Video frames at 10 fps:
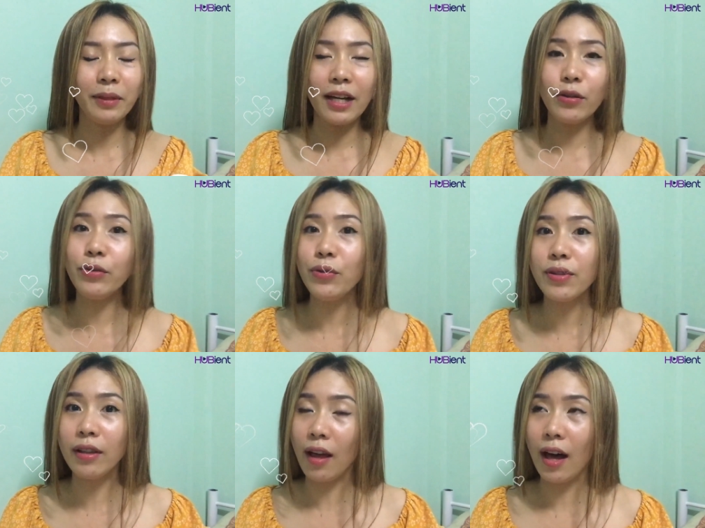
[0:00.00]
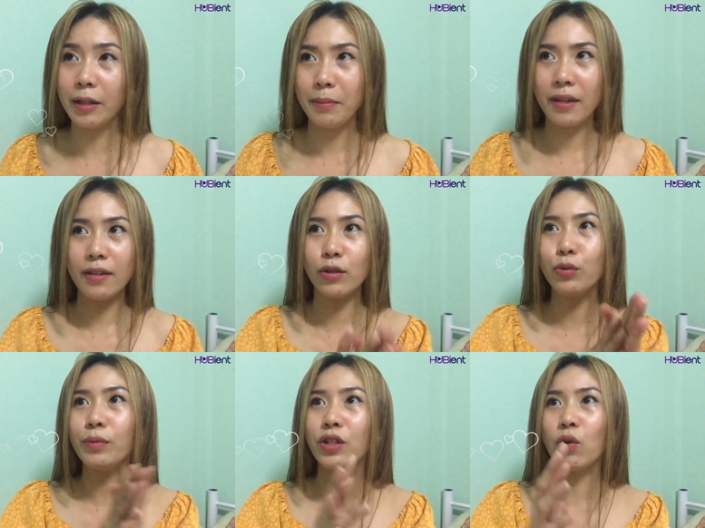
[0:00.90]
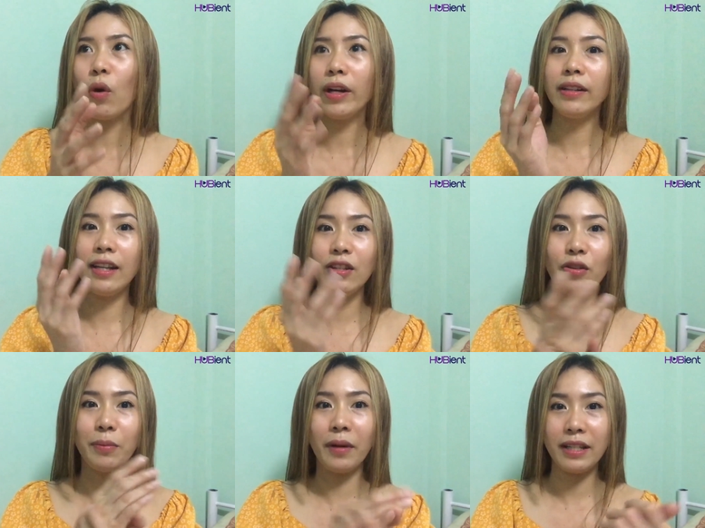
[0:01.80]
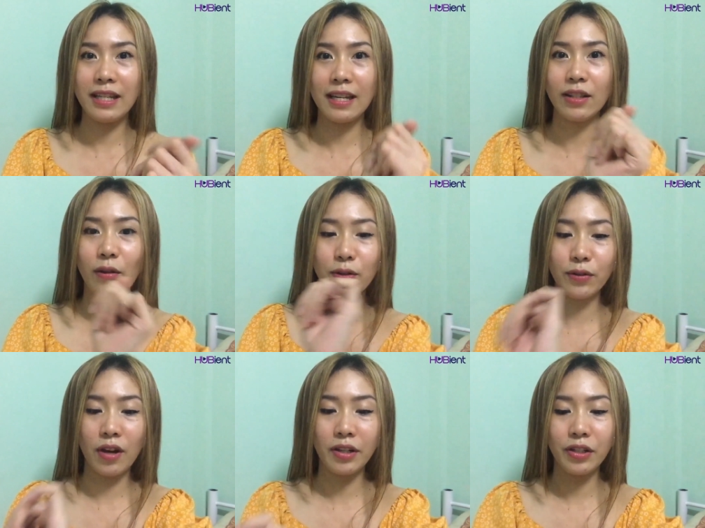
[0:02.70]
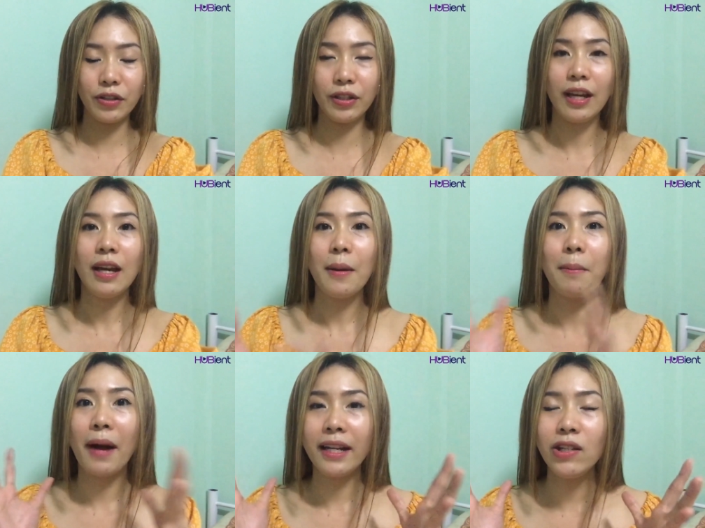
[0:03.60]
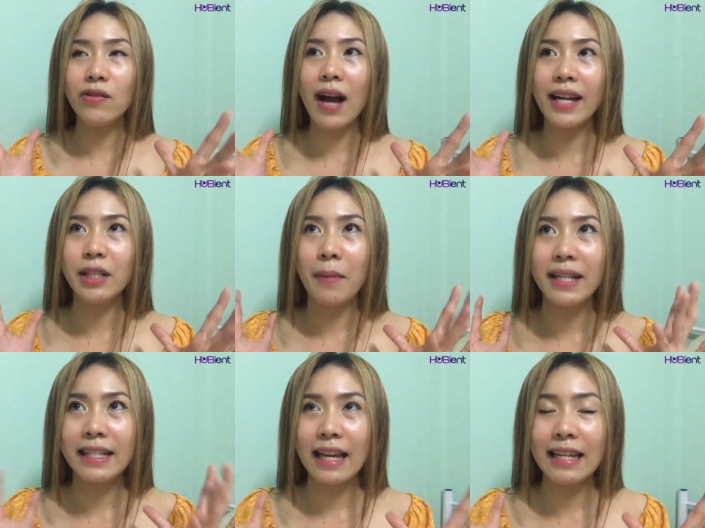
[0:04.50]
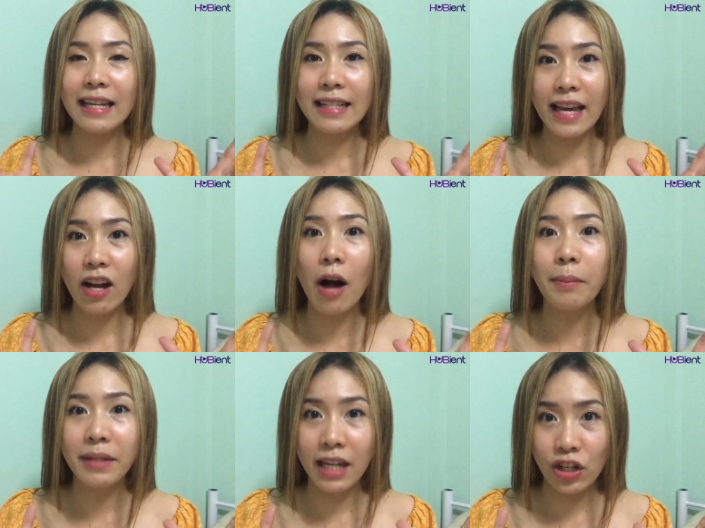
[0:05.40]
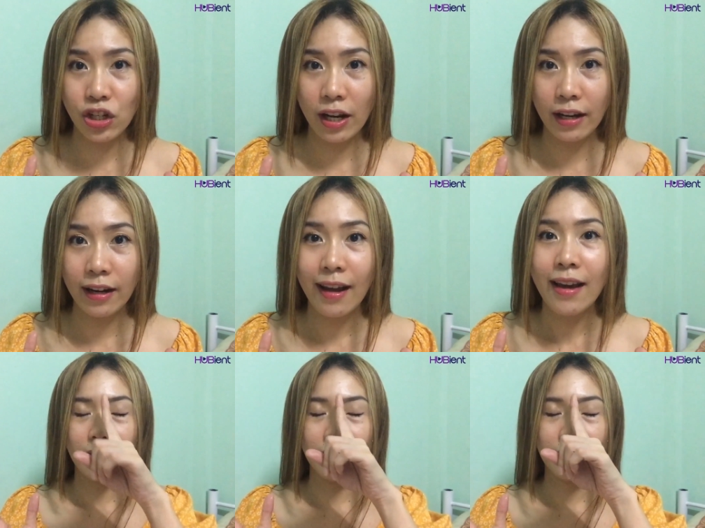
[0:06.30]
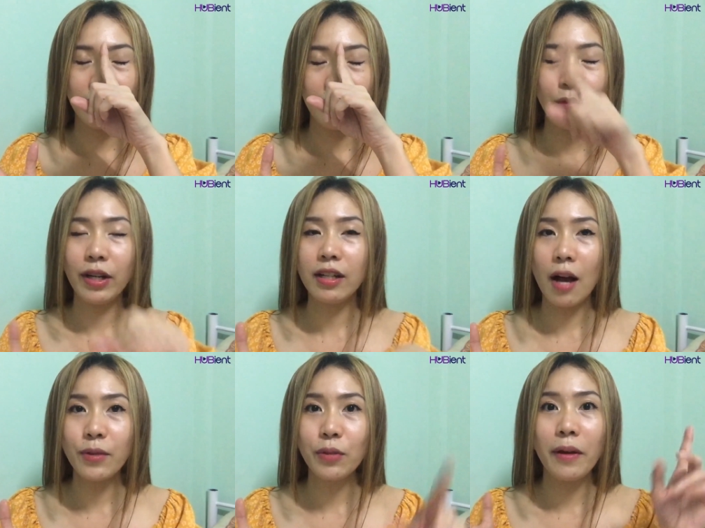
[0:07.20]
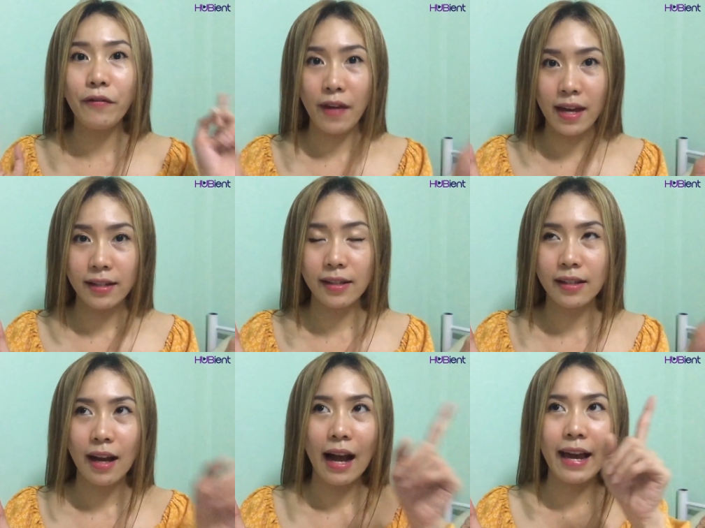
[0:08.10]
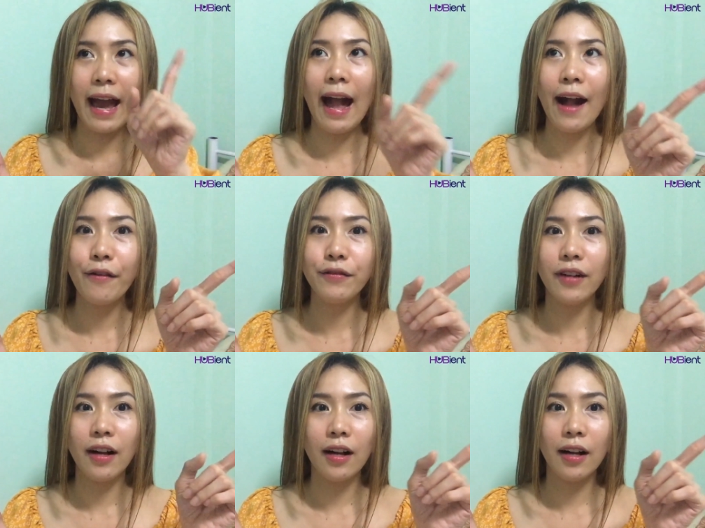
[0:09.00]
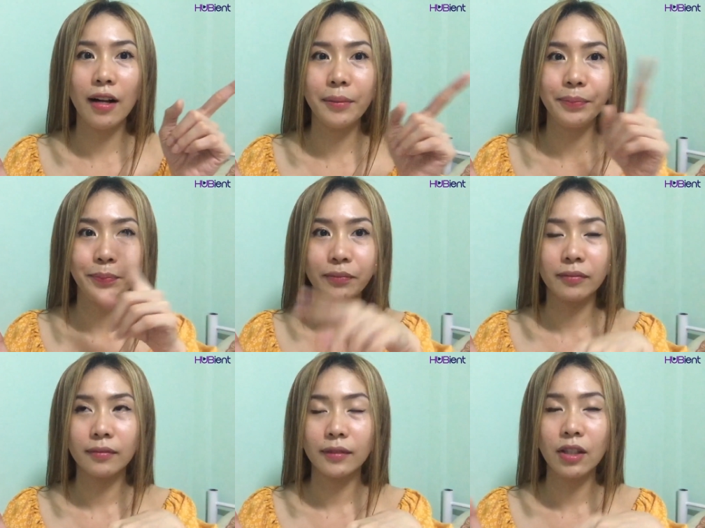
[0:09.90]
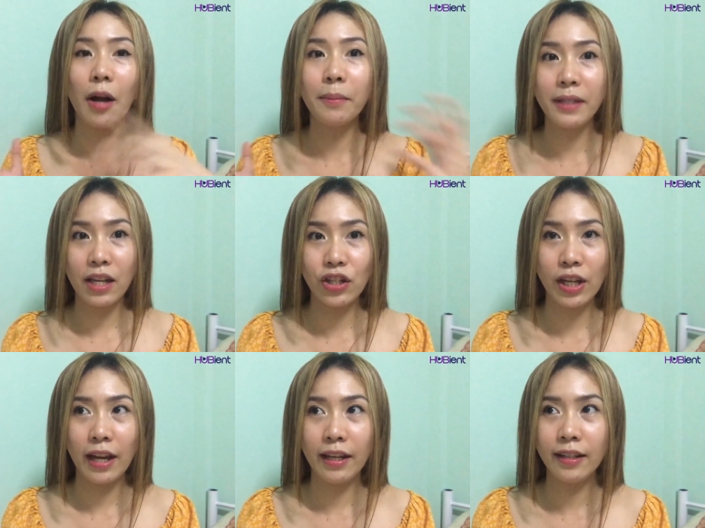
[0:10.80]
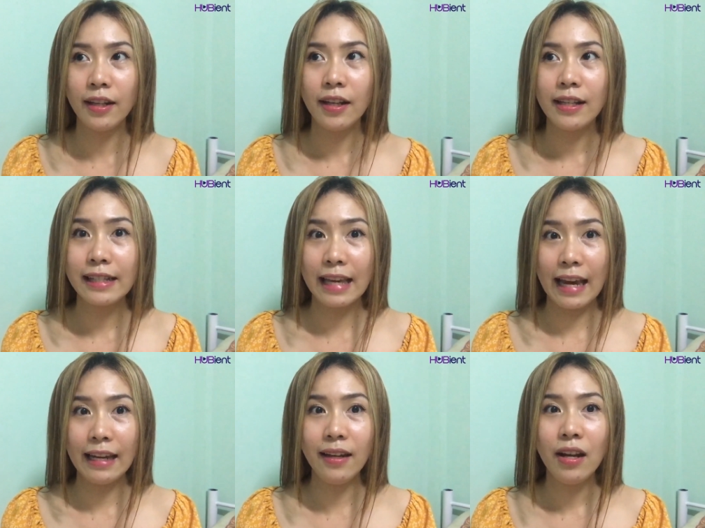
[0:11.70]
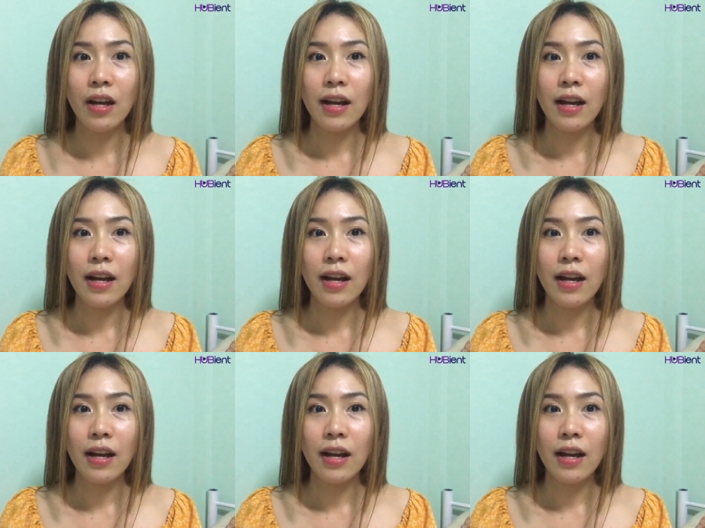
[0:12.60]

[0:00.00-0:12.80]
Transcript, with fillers: But I don't use a lot because too much oil in your body is also not good. Mind you guys, my skin is a combination. When it comes to my face, I have um, combination skin.